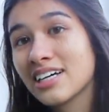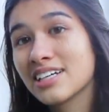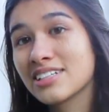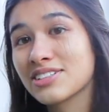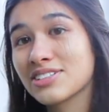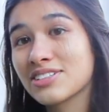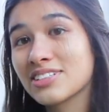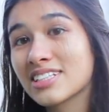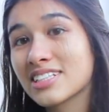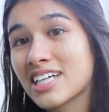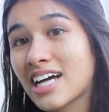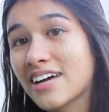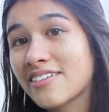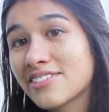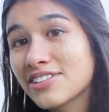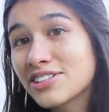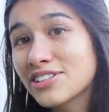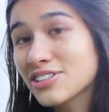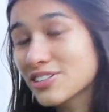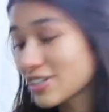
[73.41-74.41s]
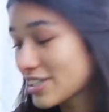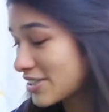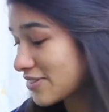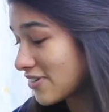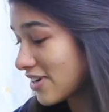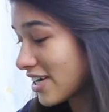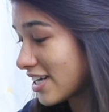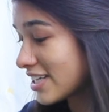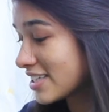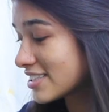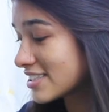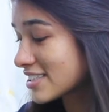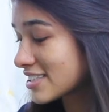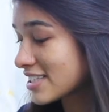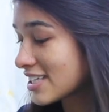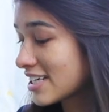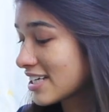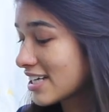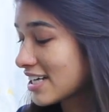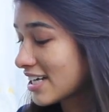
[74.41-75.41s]
As you can see, I have little green
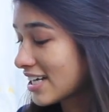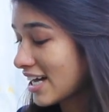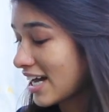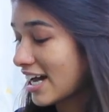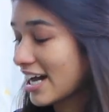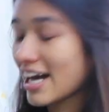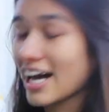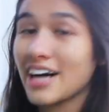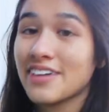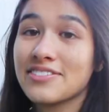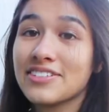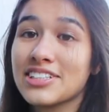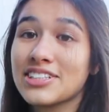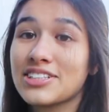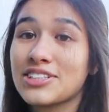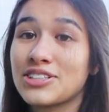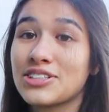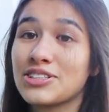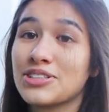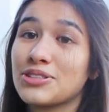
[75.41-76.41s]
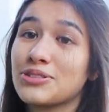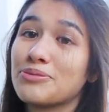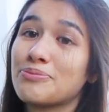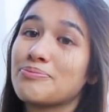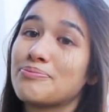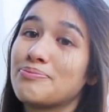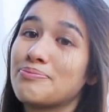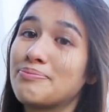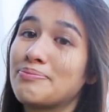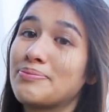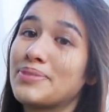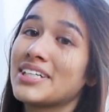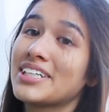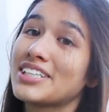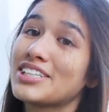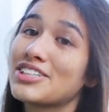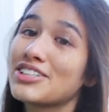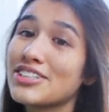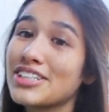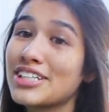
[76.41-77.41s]
ones. I have these two
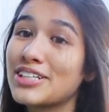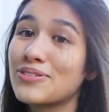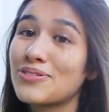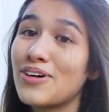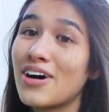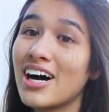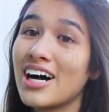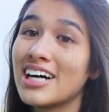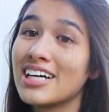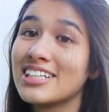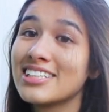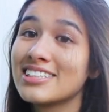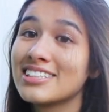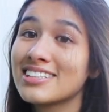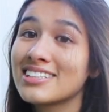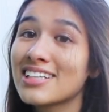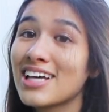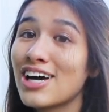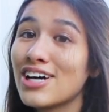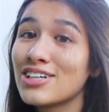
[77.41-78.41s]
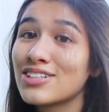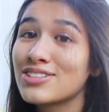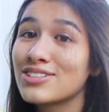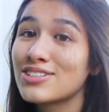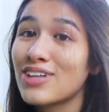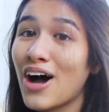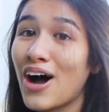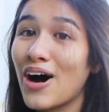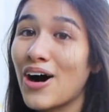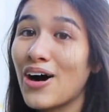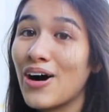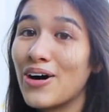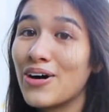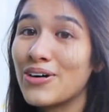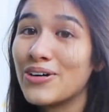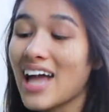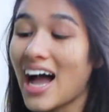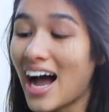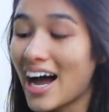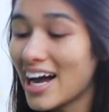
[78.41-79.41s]
big green ones. So
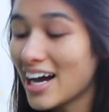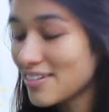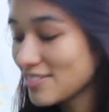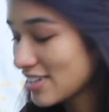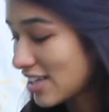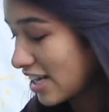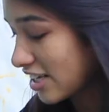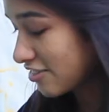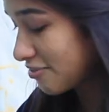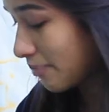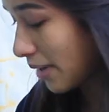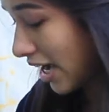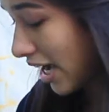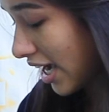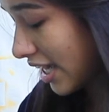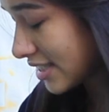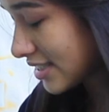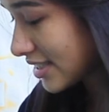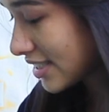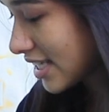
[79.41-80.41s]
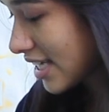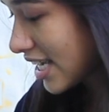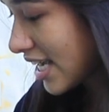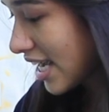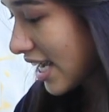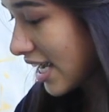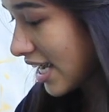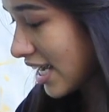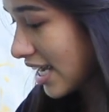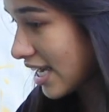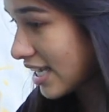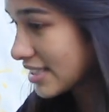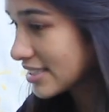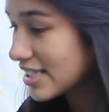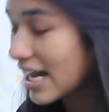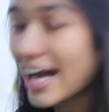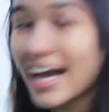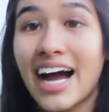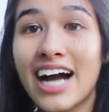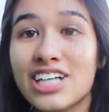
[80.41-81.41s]
I have a lot of pots,
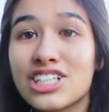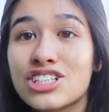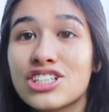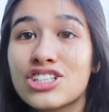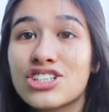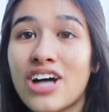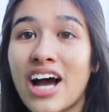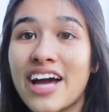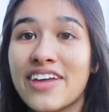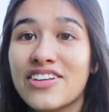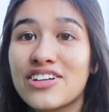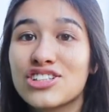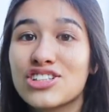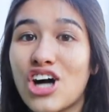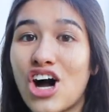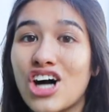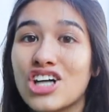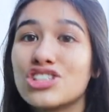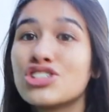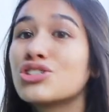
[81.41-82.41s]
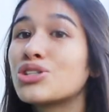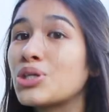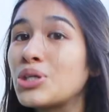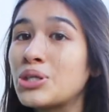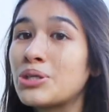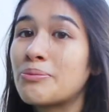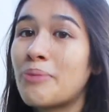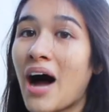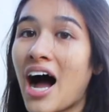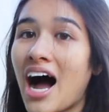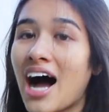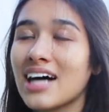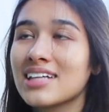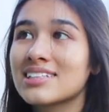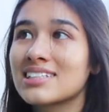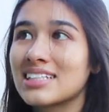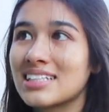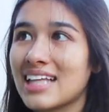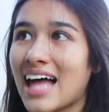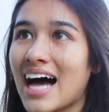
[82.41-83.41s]
and I actually tried this on two
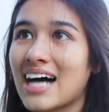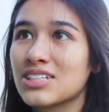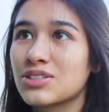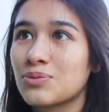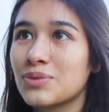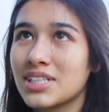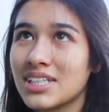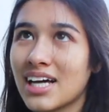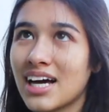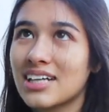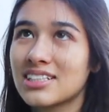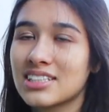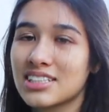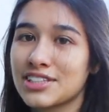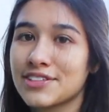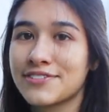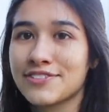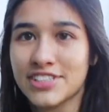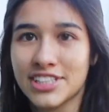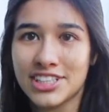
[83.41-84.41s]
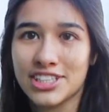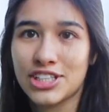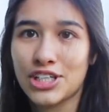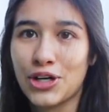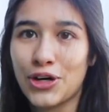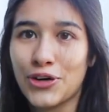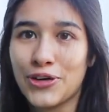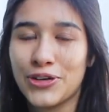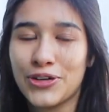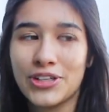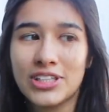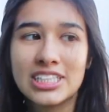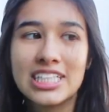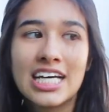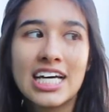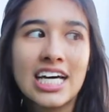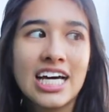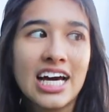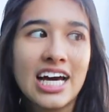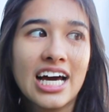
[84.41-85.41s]
pots last weekend in the freezing cold,
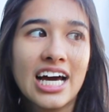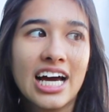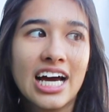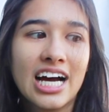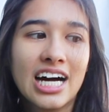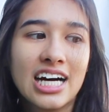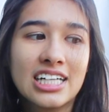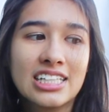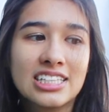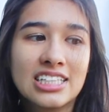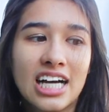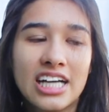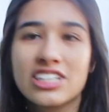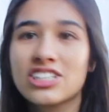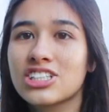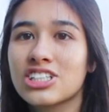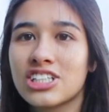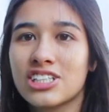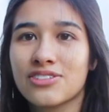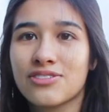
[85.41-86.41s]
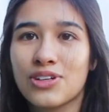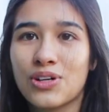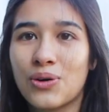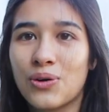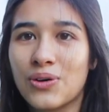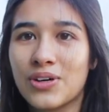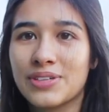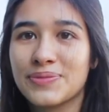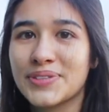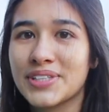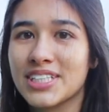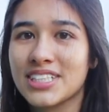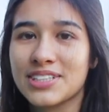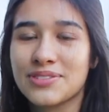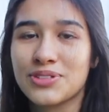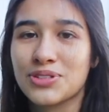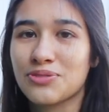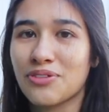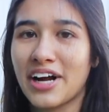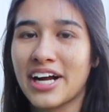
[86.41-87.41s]
and I just couldn't record because it
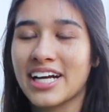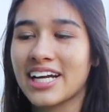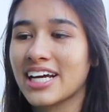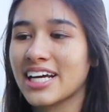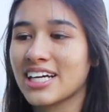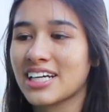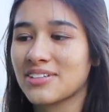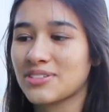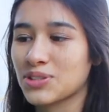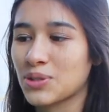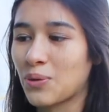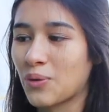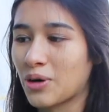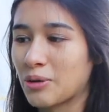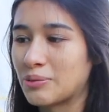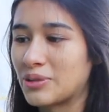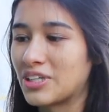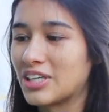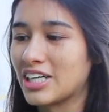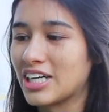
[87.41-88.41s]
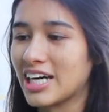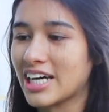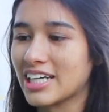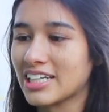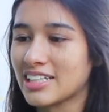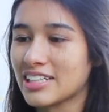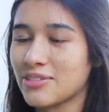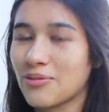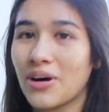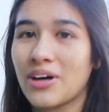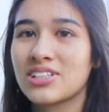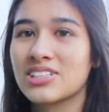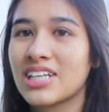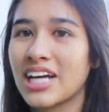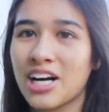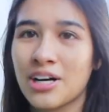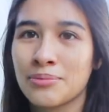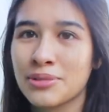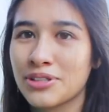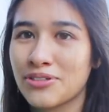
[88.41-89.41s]
was raining and it was horrible and it went
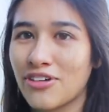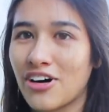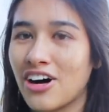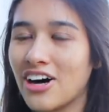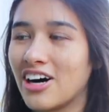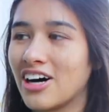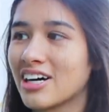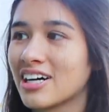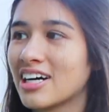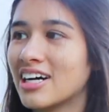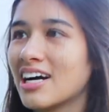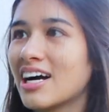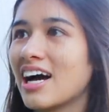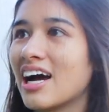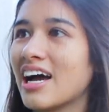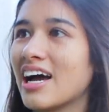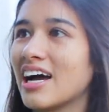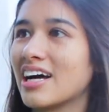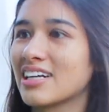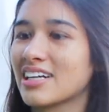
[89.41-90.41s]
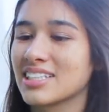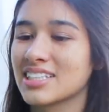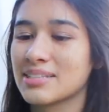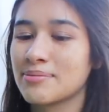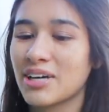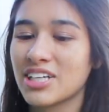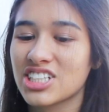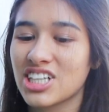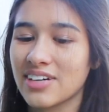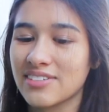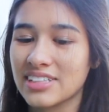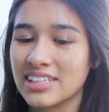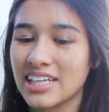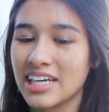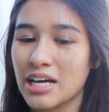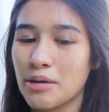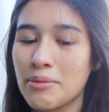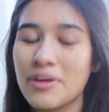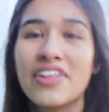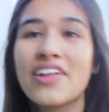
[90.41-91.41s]
terribly wrong and I smudged
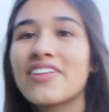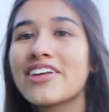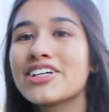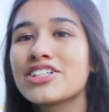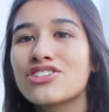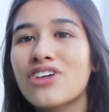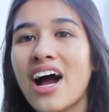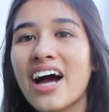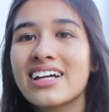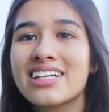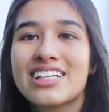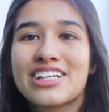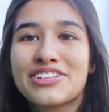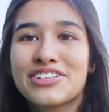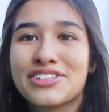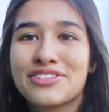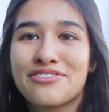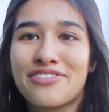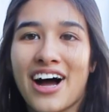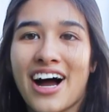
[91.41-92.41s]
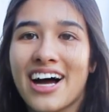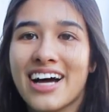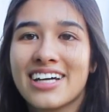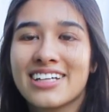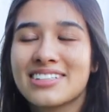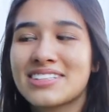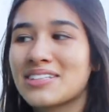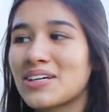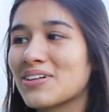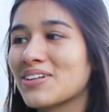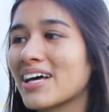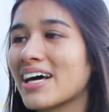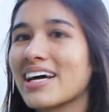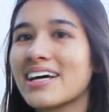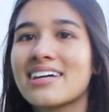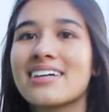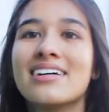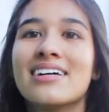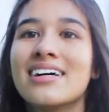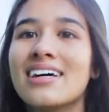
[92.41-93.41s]
everything. But then they dried and they looked fine, so
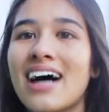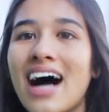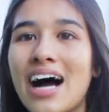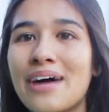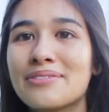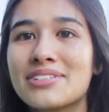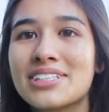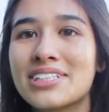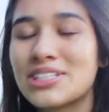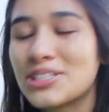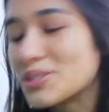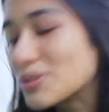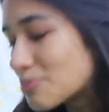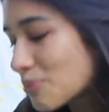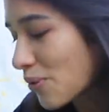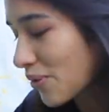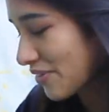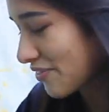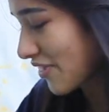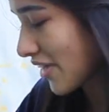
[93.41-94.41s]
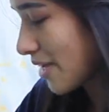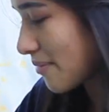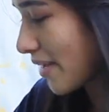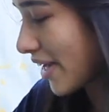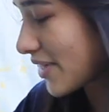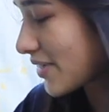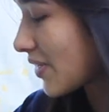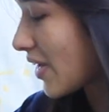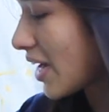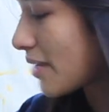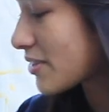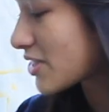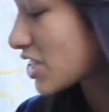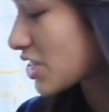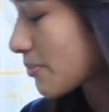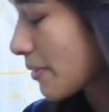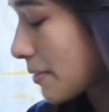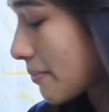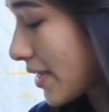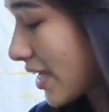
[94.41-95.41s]
like I'm just gonna do more of them. I don't know how much
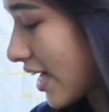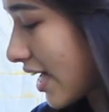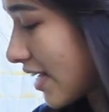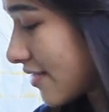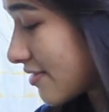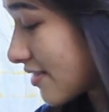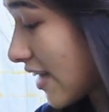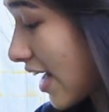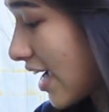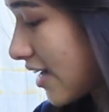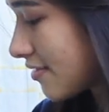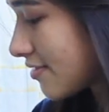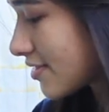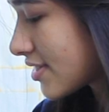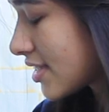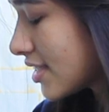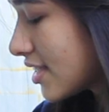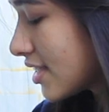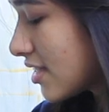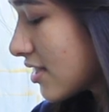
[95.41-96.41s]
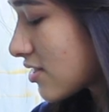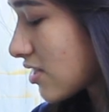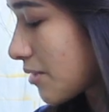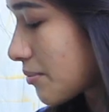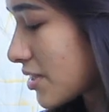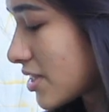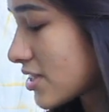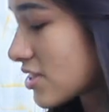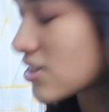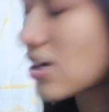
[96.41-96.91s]
spray paint I have left, so I'm gonna